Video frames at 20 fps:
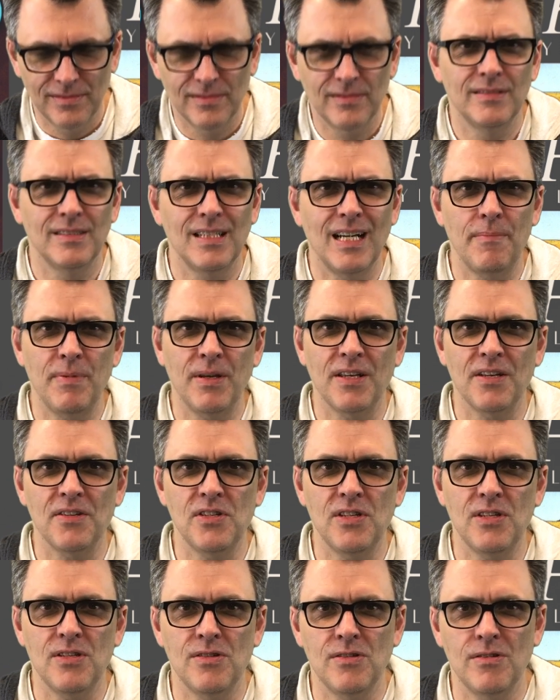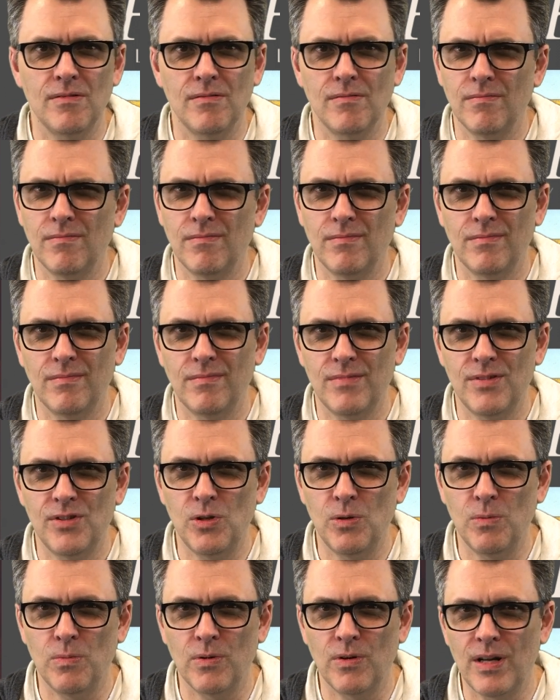Not because he's
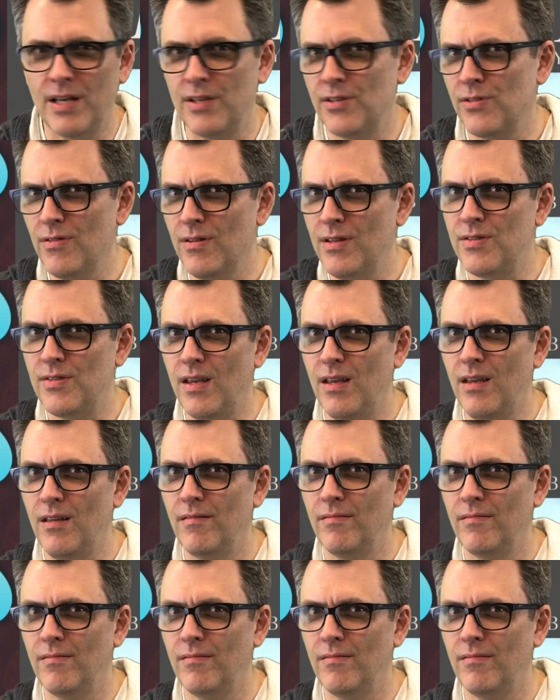super nice, or is he?